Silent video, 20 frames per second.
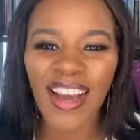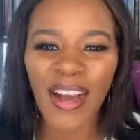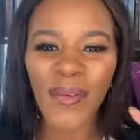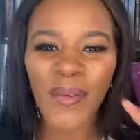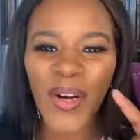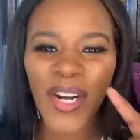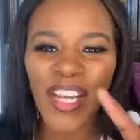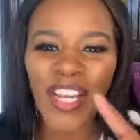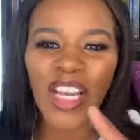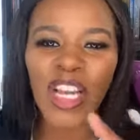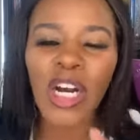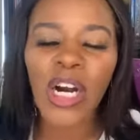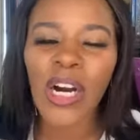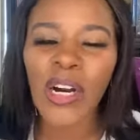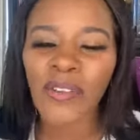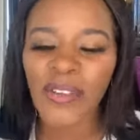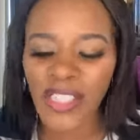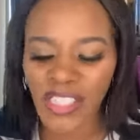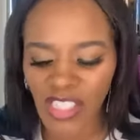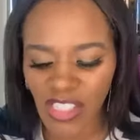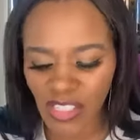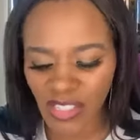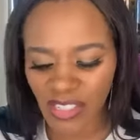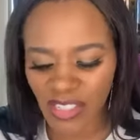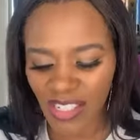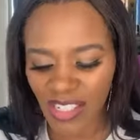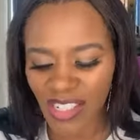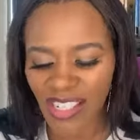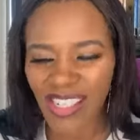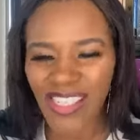I want to encourage you
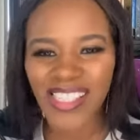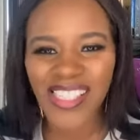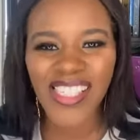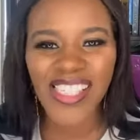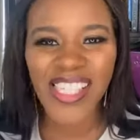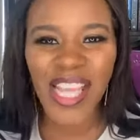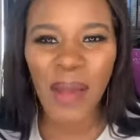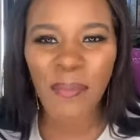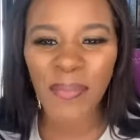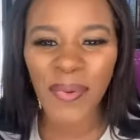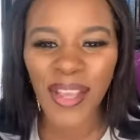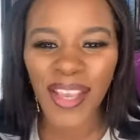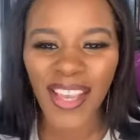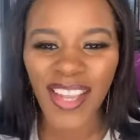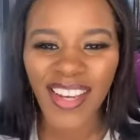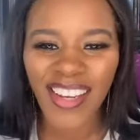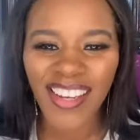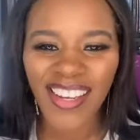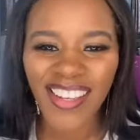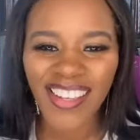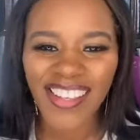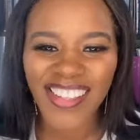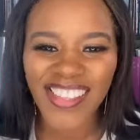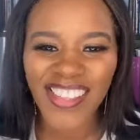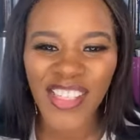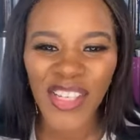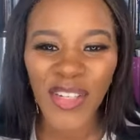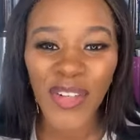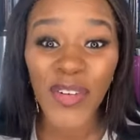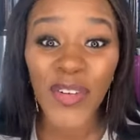step in
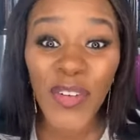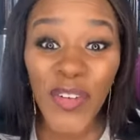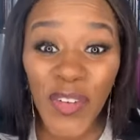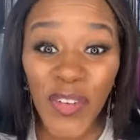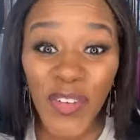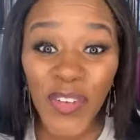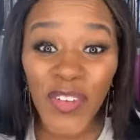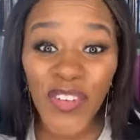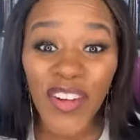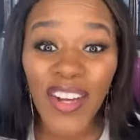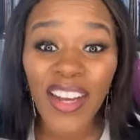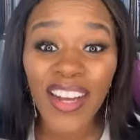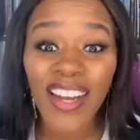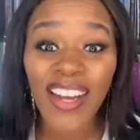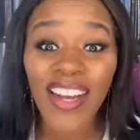to who